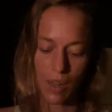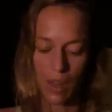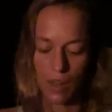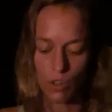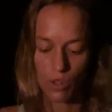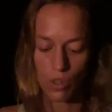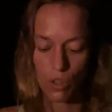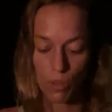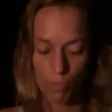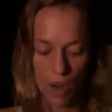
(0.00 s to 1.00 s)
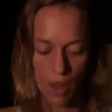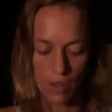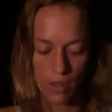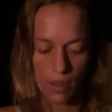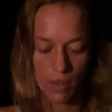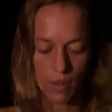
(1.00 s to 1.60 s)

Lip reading: anxious, depressed,